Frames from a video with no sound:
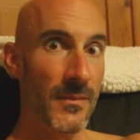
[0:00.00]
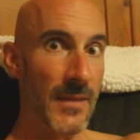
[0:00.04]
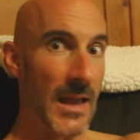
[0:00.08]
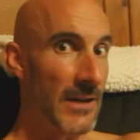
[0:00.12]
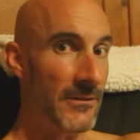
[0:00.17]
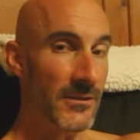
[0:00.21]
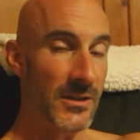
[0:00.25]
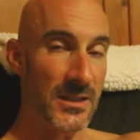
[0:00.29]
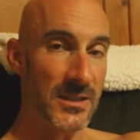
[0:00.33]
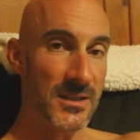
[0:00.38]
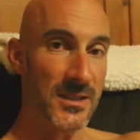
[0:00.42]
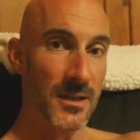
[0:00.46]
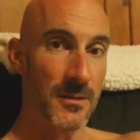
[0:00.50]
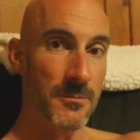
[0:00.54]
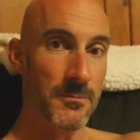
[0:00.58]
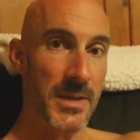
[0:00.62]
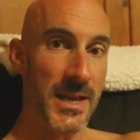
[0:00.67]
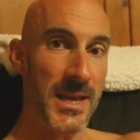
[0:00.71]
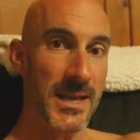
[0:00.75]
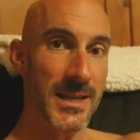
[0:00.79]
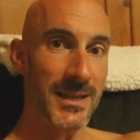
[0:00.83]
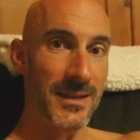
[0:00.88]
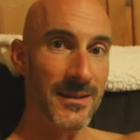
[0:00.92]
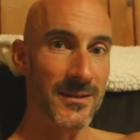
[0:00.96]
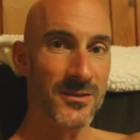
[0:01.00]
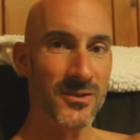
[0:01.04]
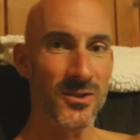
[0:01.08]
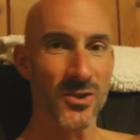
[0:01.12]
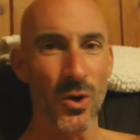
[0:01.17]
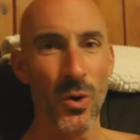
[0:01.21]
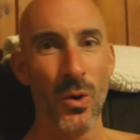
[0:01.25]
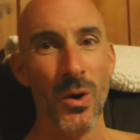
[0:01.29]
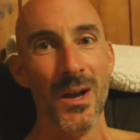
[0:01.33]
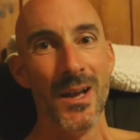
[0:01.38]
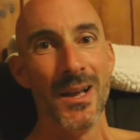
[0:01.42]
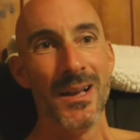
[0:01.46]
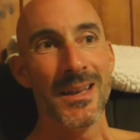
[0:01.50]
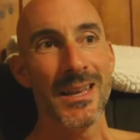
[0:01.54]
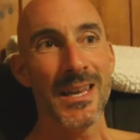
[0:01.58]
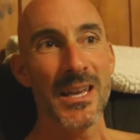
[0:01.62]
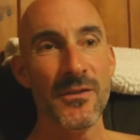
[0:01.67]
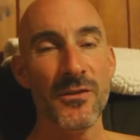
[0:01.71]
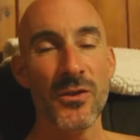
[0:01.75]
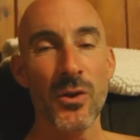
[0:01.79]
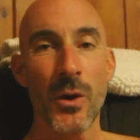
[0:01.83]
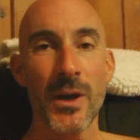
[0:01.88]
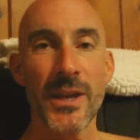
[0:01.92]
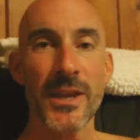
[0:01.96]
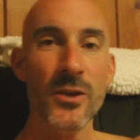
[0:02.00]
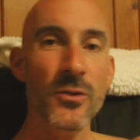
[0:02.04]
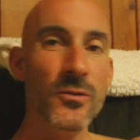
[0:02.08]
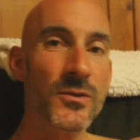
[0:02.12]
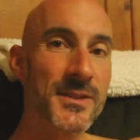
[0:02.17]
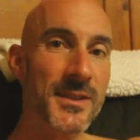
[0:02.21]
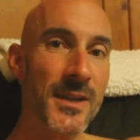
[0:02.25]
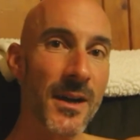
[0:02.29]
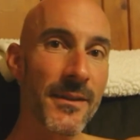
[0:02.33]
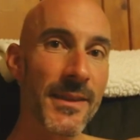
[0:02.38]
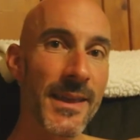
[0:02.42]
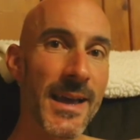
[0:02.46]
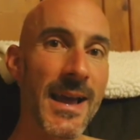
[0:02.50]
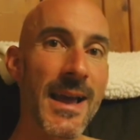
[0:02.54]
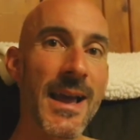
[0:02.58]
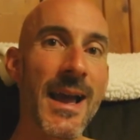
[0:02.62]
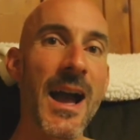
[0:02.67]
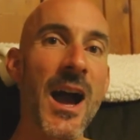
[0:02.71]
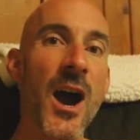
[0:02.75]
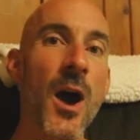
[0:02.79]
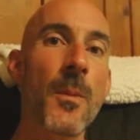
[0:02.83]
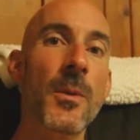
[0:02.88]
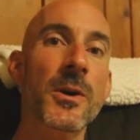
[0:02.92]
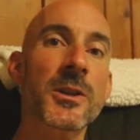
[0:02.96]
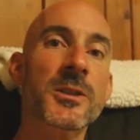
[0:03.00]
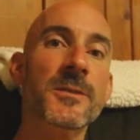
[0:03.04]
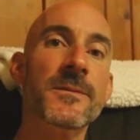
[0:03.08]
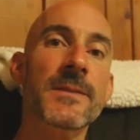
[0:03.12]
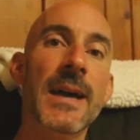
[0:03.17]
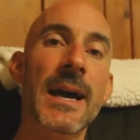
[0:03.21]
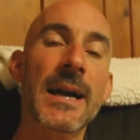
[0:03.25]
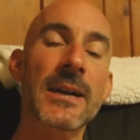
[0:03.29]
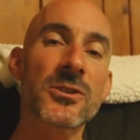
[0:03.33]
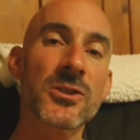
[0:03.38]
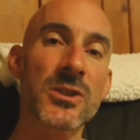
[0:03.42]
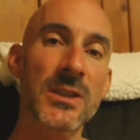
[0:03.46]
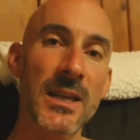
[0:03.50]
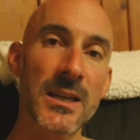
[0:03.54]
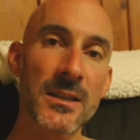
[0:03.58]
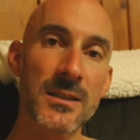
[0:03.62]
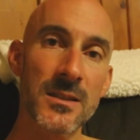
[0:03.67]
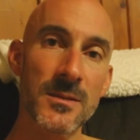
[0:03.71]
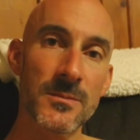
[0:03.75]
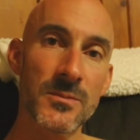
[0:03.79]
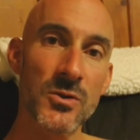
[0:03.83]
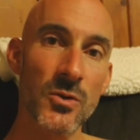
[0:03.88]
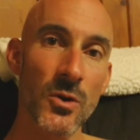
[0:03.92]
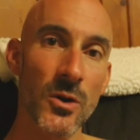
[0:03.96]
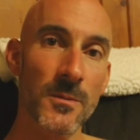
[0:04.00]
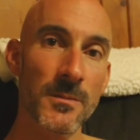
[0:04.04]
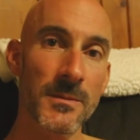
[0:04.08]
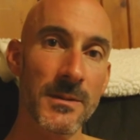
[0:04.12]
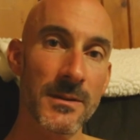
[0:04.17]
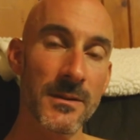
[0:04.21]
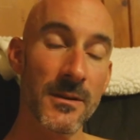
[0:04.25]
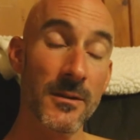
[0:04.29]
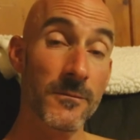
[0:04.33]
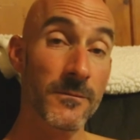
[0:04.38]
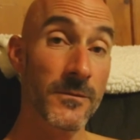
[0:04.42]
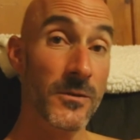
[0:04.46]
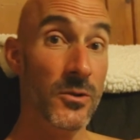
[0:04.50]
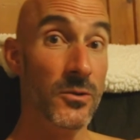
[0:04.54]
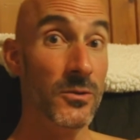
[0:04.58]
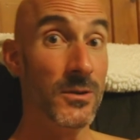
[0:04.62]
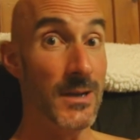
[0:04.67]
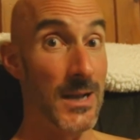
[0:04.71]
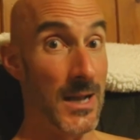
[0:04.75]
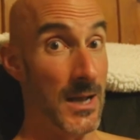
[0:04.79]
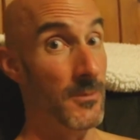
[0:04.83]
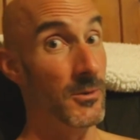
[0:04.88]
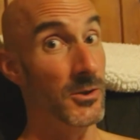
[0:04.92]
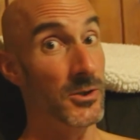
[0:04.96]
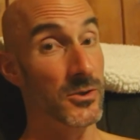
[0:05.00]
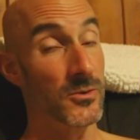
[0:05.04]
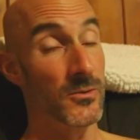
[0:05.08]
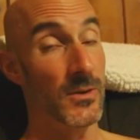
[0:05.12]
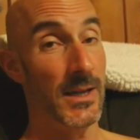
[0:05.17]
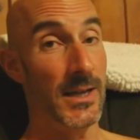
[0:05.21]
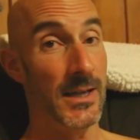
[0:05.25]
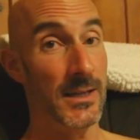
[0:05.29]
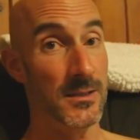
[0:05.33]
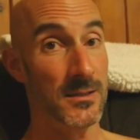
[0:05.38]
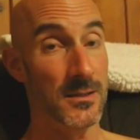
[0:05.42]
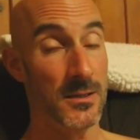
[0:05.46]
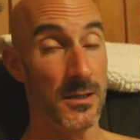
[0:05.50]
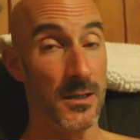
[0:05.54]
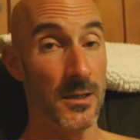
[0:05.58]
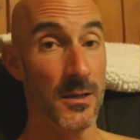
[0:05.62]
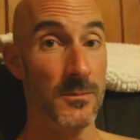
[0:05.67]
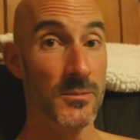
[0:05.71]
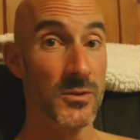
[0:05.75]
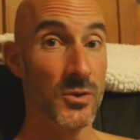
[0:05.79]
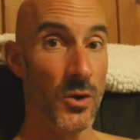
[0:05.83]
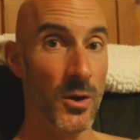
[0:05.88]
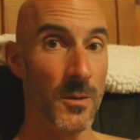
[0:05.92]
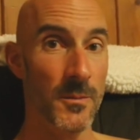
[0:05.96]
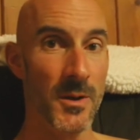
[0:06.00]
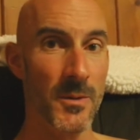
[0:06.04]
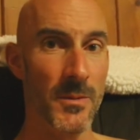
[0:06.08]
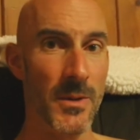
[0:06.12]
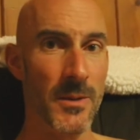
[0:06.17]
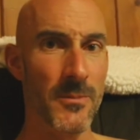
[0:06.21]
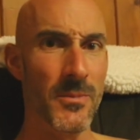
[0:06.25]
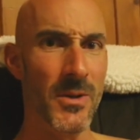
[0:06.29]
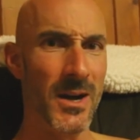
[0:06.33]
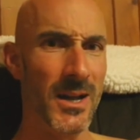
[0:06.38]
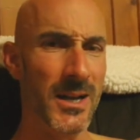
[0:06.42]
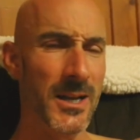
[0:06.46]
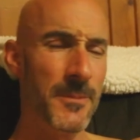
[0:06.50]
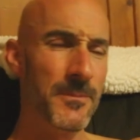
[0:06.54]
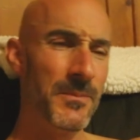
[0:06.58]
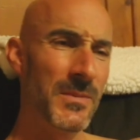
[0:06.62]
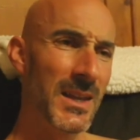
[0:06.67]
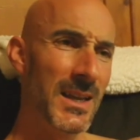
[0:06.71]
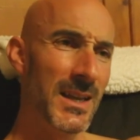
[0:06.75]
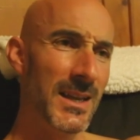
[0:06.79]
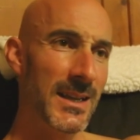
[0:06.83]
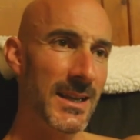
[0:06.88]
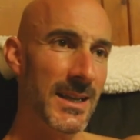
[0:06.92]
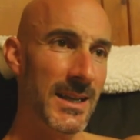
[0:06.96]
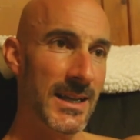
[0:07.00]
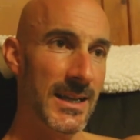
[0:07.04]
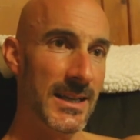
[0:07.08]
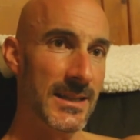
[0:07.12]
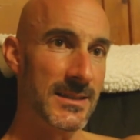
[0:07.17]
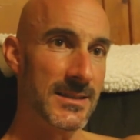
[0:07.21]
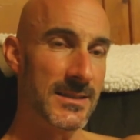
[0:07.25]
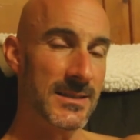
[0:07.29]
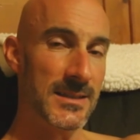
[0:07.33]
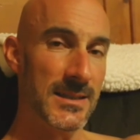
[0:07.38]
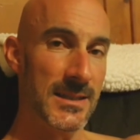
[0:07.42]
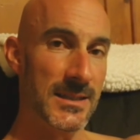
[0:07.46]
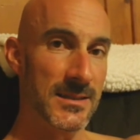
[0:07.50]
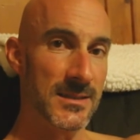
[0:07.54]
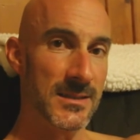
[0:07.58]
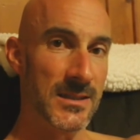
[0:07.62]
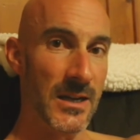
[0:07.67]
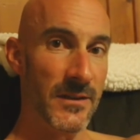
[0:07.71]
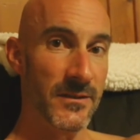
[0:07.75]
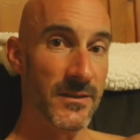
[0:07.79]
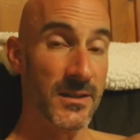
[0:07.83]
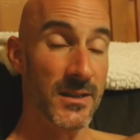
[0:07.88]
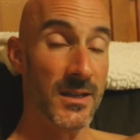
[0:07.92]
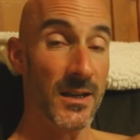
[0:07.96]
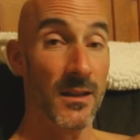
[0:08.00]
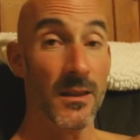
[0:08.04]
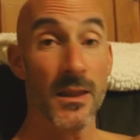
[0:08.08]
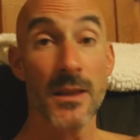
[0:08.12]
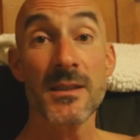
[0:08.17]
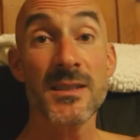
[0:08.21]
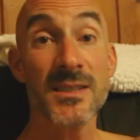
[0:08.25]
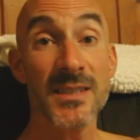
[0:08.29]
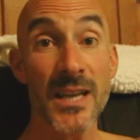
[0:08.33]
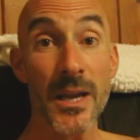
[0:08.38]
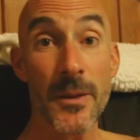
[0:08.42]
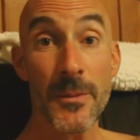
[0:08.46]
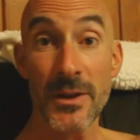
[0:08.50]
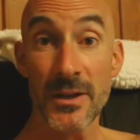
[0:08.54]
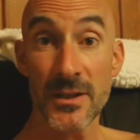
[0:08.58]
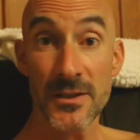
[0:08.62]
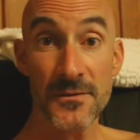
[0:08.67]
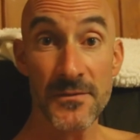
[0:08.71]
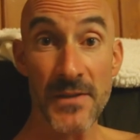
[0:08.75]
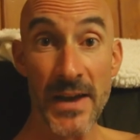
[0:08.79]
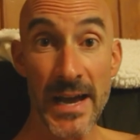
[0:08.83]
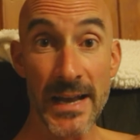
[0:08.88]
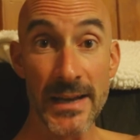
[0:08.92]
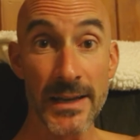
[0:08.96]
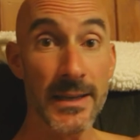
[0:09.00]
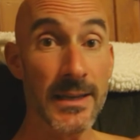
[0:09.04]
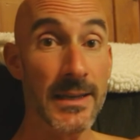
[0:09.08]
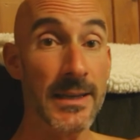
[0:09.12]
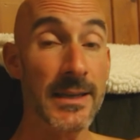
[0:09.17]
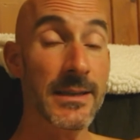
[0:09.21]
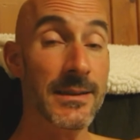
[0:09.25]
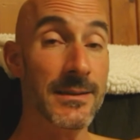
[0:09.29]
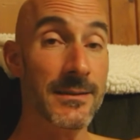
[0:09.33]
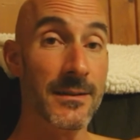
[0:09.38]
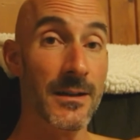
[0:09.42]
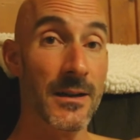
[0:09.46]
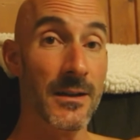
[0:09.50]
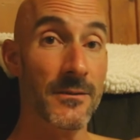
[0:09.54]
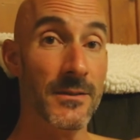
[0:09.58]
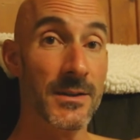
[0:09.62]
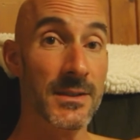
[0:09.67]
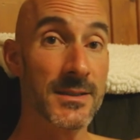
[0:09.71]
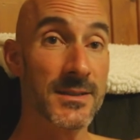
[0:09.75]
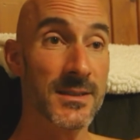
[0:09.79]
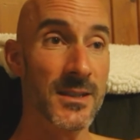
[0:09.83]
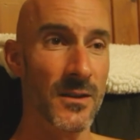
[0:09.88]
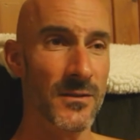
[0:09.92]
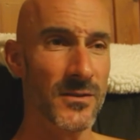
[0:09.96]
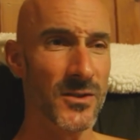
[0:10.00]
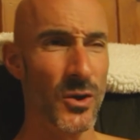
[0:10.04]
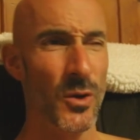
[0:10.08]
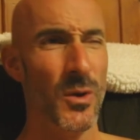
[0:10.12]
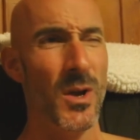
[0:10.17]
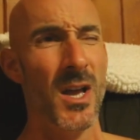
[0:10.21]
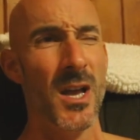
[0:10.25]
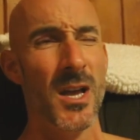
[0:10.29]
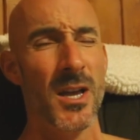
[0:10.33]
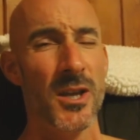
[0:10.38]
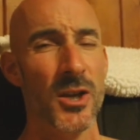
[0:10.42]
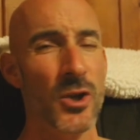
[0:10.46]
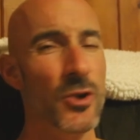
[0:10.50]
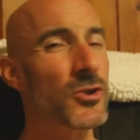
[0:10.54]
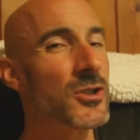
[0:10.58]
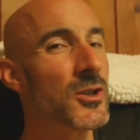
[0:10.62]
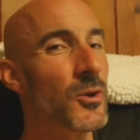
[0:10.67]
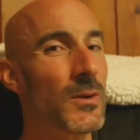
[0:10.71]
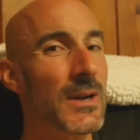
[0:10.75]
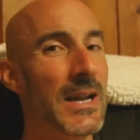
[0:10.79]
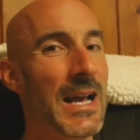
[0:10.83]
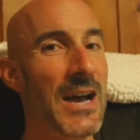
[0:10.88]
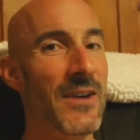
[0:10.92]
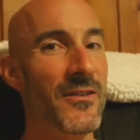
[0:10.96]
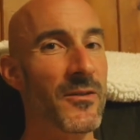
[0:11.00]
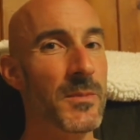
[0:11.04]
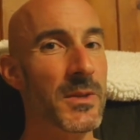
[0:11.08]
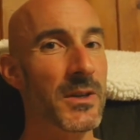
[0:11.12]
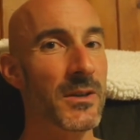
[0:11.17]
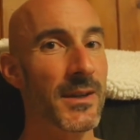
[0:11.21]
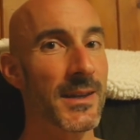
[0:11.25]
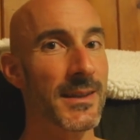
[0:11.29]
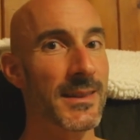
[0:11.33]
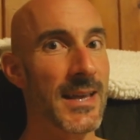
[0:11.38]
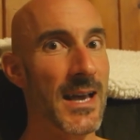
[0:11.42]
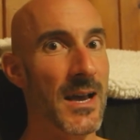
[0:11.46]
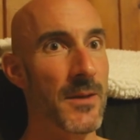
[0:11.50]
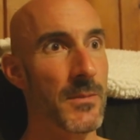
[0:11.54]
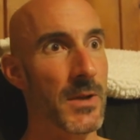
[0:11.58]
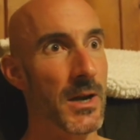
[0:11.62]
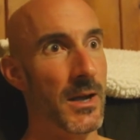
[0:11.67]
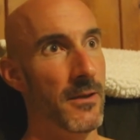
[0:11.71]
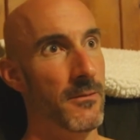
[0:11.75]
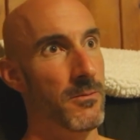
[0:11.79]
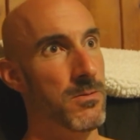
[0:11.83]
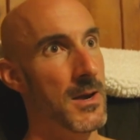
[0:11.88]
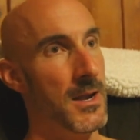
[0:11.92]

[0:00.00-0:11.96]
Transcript: after I was done baking. So even though I used all that, how much of it actually gets absorbed into the food and how much do I actually absorb in my body? It's it's tough to tell. And then salmon is fatty in and of itself. So usually when I have a meal like that, my,